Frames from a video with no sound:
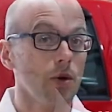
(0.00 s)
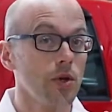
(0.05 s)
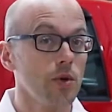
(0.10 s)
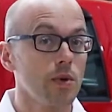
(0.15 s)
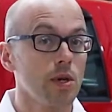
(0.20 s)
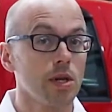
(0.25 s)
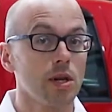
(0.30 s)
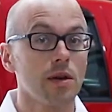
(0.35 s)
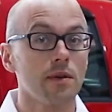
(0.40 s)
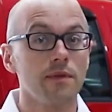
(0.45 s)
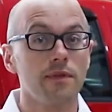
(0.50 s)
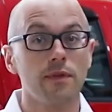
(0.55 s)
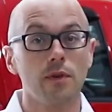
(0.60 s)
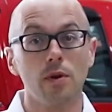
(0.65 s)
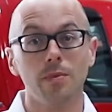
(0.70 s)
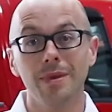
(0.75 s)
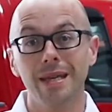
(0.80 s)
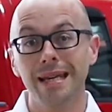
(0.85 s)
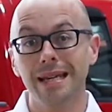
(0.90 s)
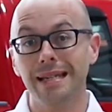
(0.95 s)
you can
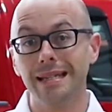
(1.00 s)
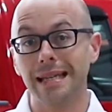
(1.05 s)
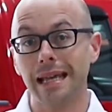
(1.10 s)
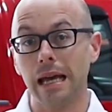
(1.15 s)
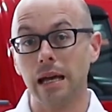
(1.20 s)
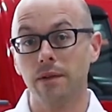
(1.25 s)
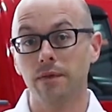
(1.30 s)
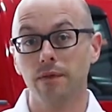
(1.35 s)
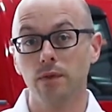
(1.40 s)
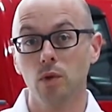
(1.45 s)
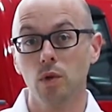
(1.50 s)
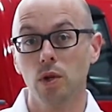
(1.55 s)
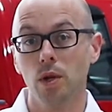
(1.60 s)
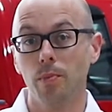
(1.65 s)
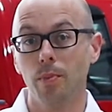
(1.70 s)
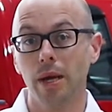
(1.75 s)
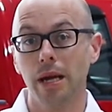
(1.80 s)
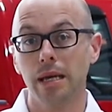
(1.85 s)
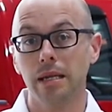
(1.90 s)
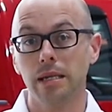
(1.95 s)
confirm the exact fluid
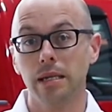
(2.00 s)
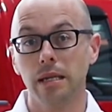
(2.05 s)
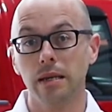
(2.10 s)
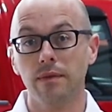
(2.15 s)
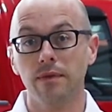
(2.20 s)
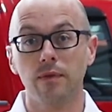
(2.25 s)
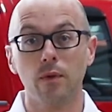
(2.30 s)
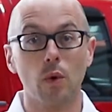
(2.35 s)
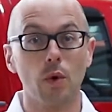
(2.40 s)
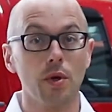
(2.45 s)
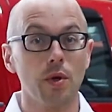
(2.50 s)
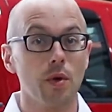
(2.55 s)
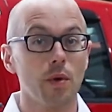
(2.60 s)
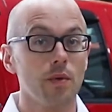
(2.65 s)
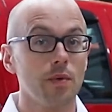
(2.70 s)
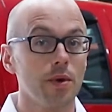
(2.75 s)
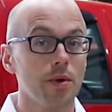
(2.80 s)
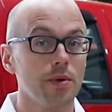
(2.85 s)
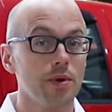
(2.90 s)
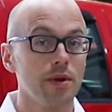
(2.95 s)
capacity for your
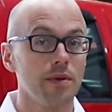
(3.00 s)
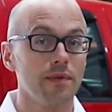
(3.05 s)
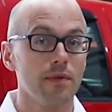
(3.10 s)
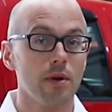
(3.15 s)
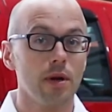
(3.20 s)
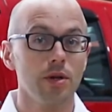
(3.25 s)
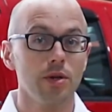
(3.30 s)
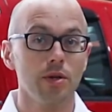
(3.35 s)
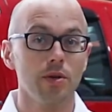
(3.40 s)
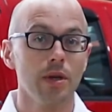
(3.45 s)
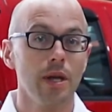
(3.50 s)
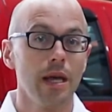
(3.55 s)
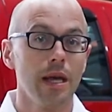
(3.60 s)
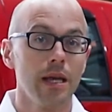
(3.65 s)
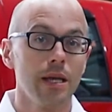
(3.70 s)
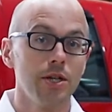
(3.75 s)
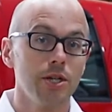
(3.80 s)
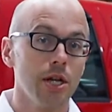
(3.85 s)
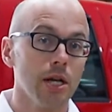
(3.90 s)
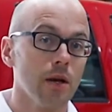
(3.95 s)
rear differential,
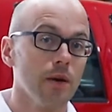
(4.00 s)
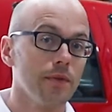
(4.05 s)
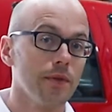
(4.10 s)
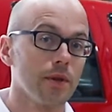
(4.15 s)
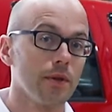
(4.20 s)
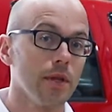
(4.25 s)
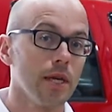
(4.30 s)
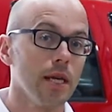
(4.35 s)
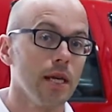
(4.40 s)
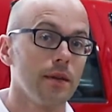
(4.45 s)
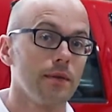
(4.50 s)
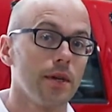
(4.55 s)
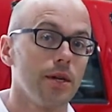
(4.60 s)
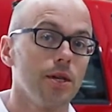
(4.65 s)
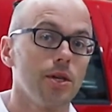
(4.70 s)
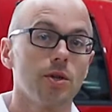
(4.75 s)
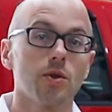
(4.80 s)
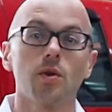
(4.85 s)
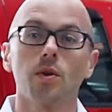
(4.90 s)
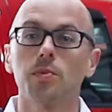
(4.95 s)
check out the link in the
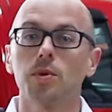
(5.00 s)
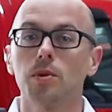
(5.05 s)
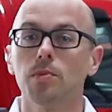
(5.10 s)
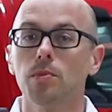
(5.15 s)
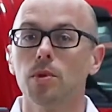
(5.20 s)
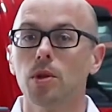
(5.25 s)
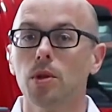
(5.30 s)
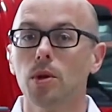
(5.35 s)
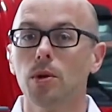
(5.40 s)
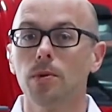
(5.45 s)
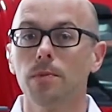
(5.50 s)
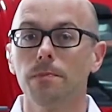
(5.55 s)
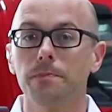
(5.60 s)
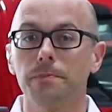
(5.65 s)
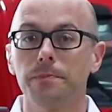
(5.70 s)
description below.